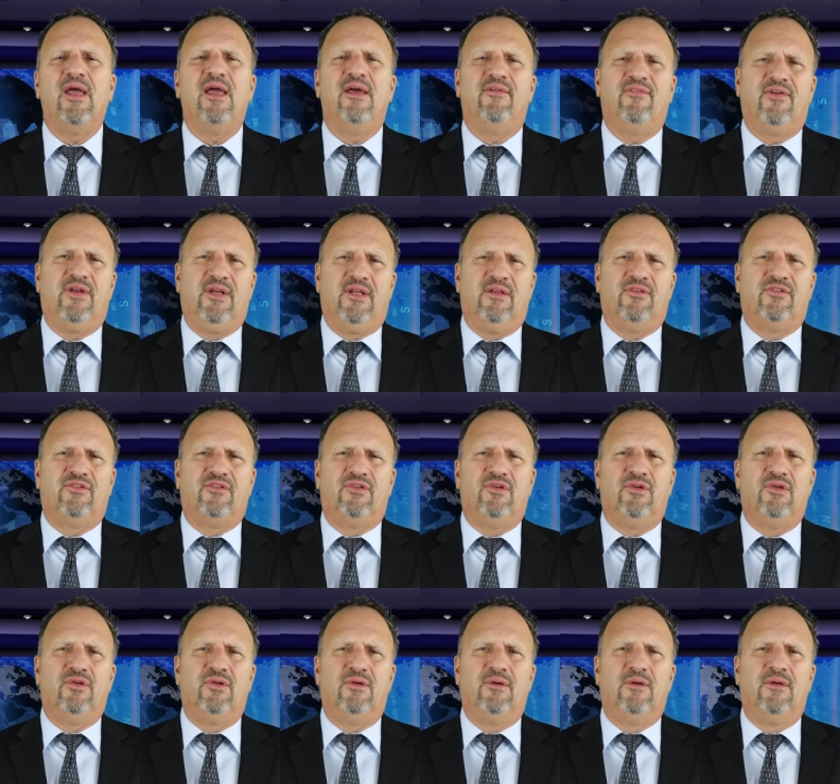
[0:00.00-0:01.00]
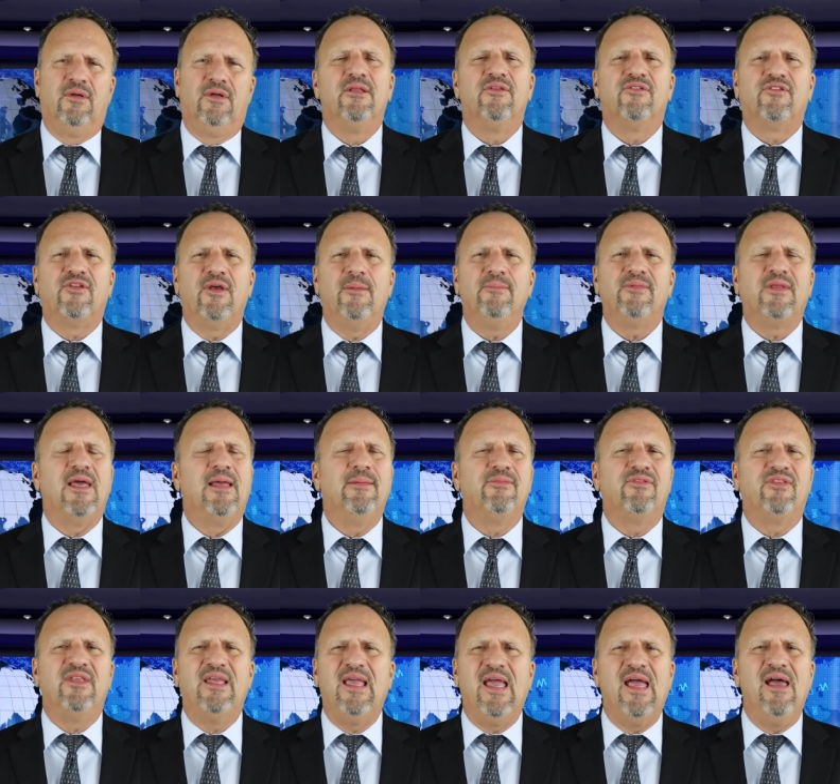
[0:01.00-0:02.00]
evidence to you.
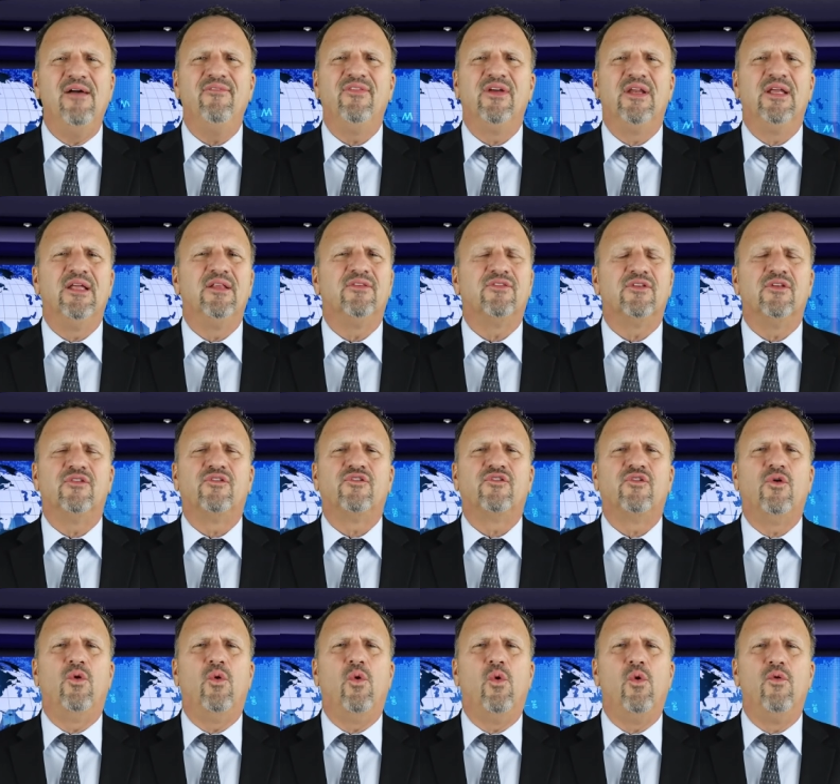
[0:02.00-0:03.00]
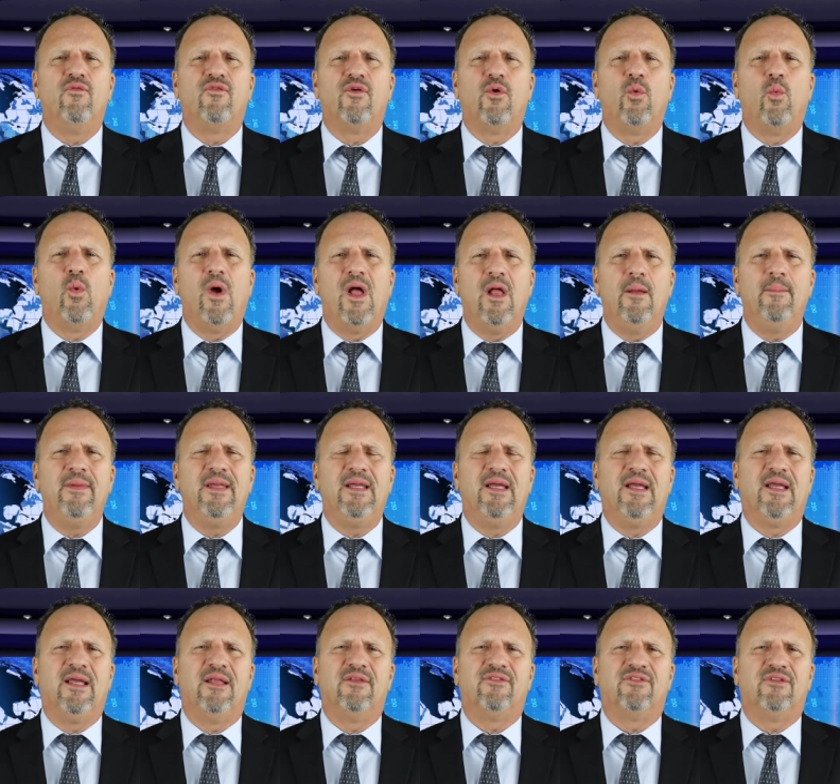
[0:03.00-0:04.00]
Sometimes the evidence is so overwhelming
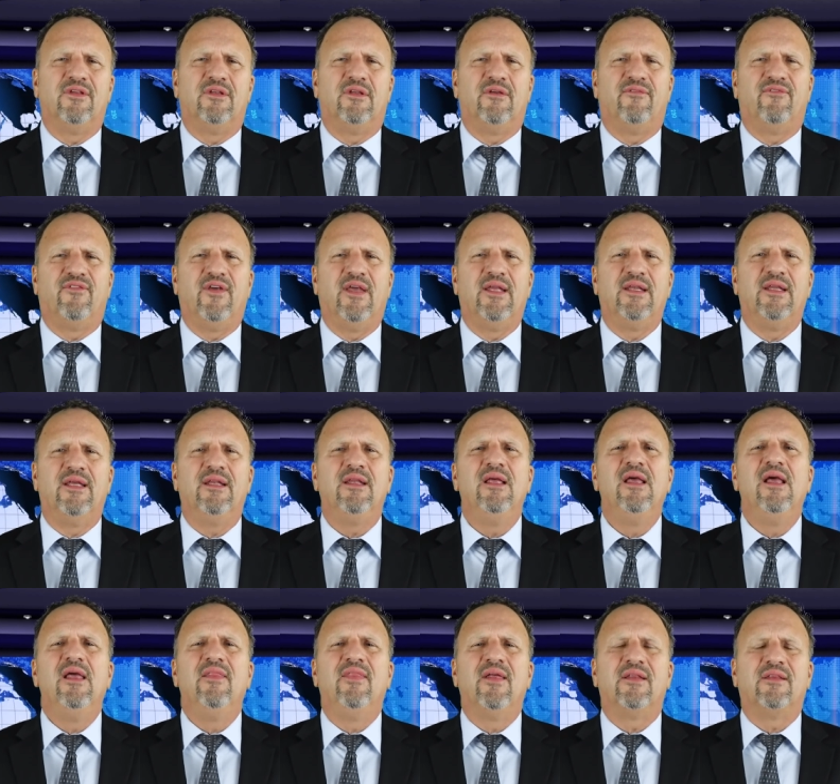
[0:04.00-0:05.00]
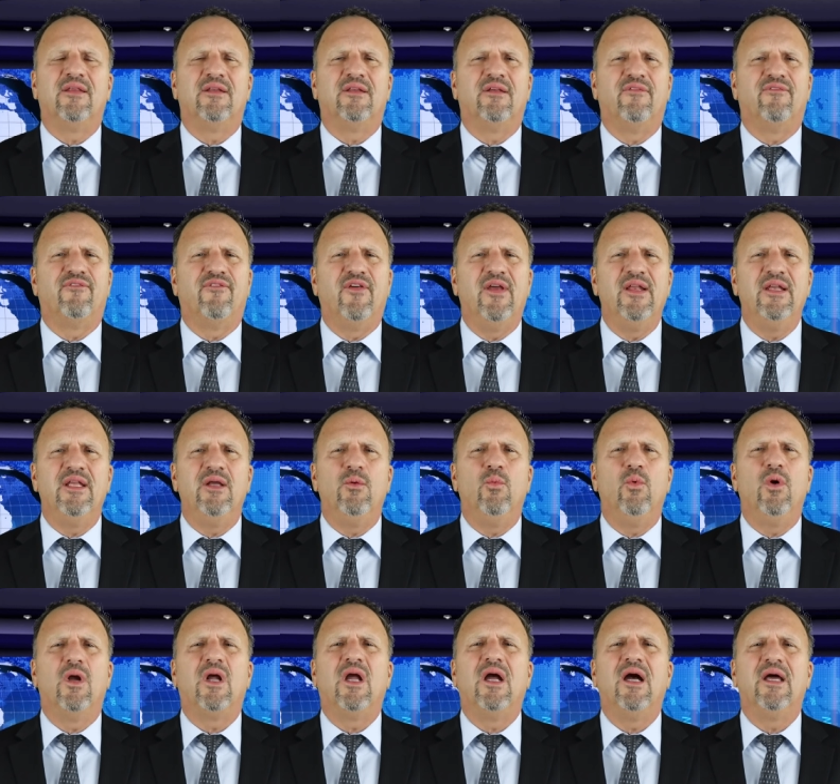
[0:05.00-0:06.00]
against the defendant that the defendant
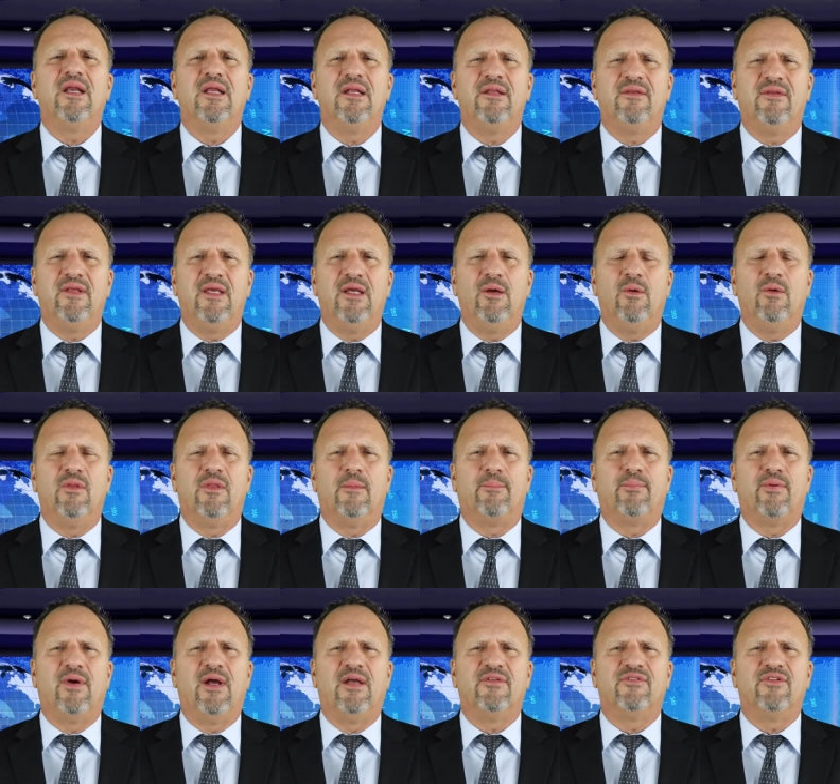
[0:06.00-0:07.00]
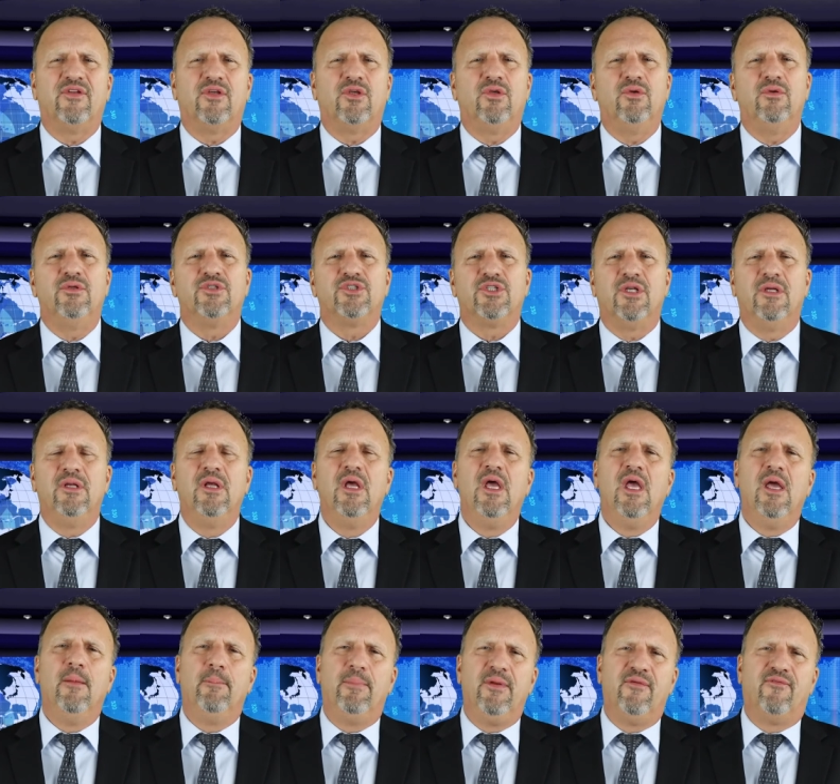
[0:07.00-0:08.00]
will cut a deal with the prosecution
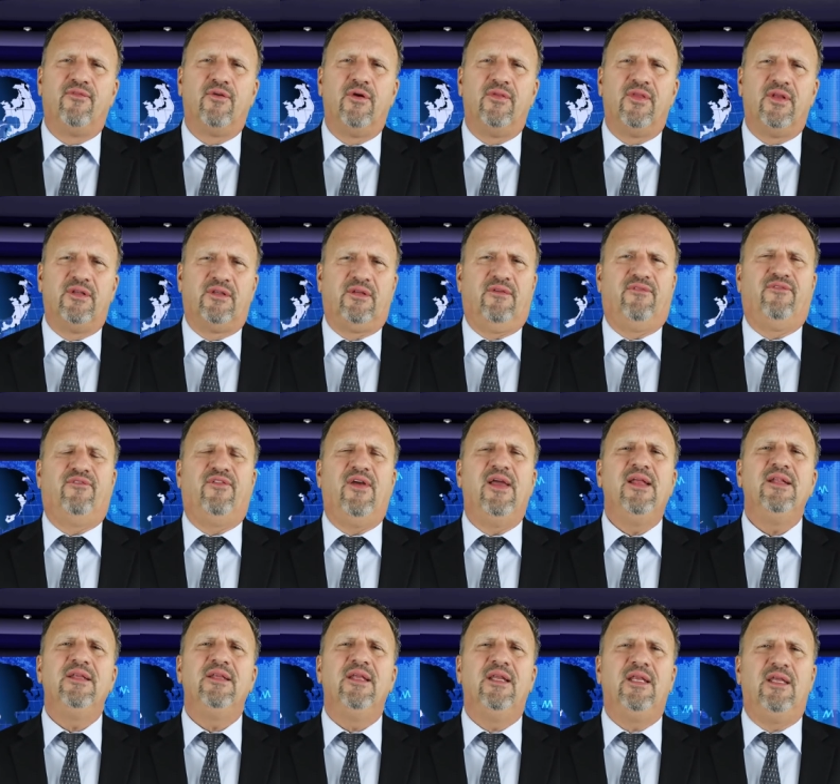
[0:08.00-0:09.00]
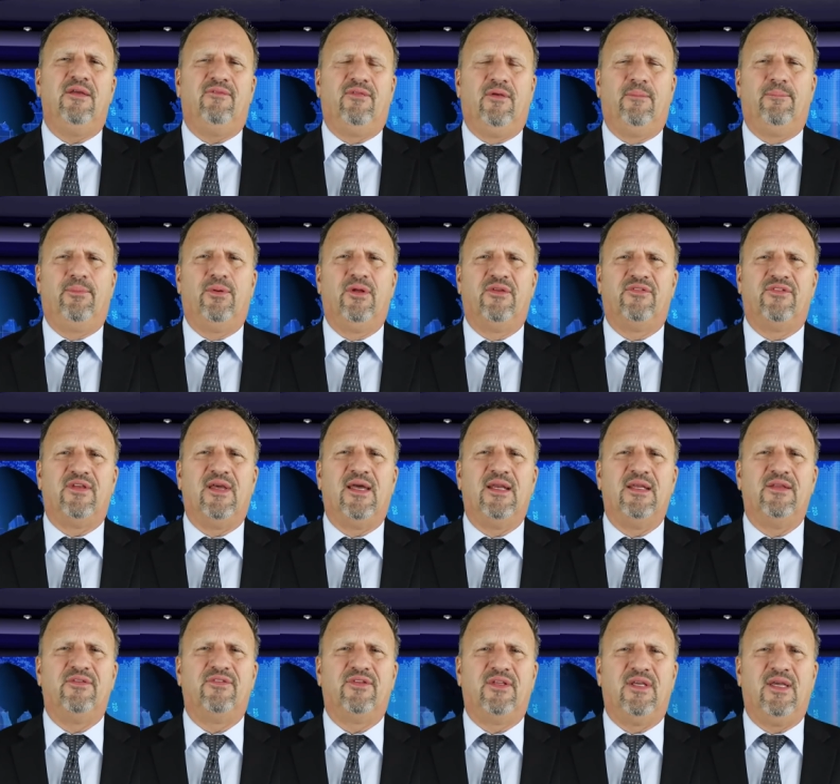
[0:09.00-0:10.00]
before the defendant even puts on
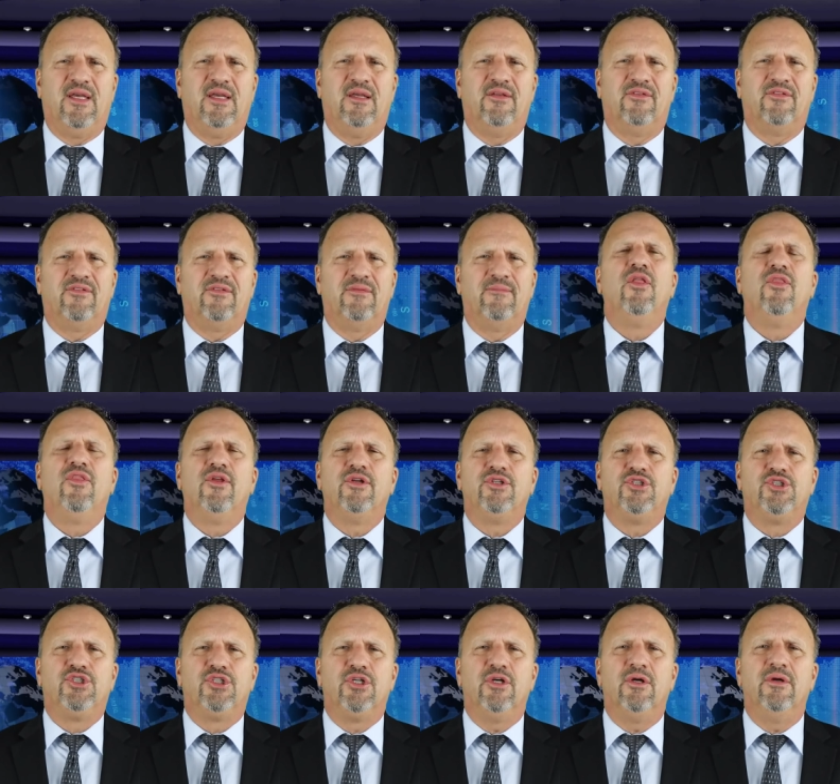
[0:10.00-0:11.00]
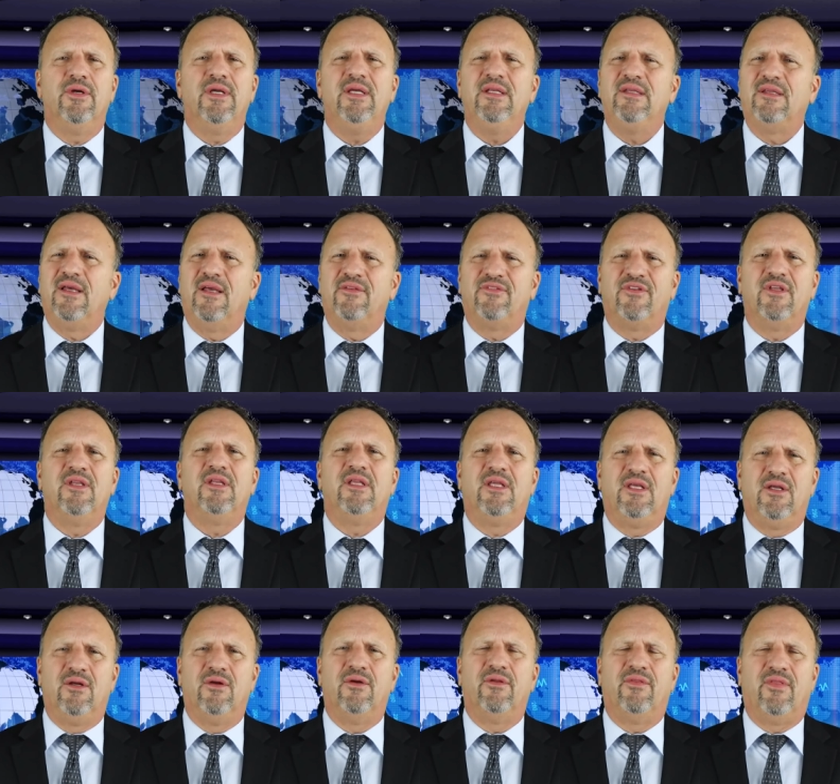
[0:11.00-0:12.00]
his case. The jury
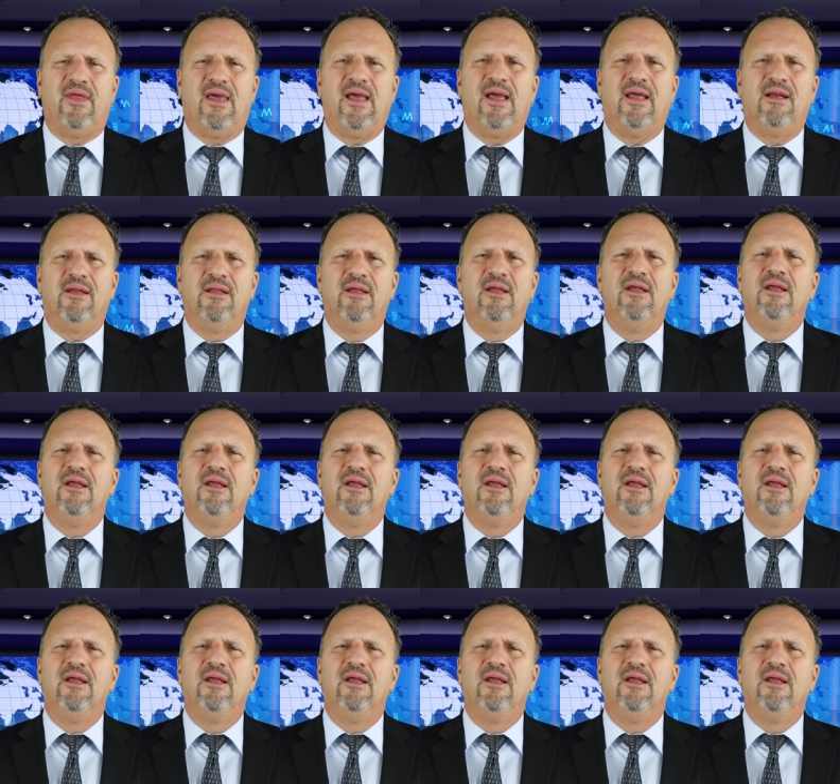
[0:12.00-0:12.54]
doesn't hear that.